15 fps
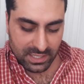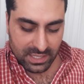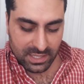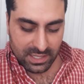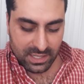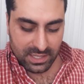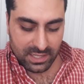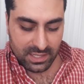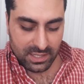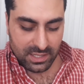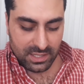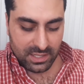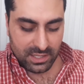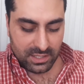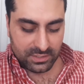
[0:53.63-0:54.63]

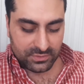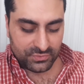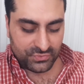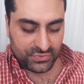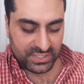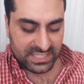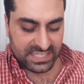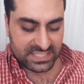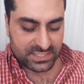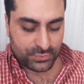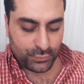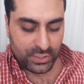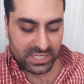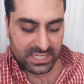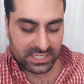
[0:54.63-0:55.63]
Uh, this
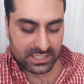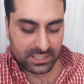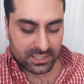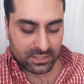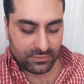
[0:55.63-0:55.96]
week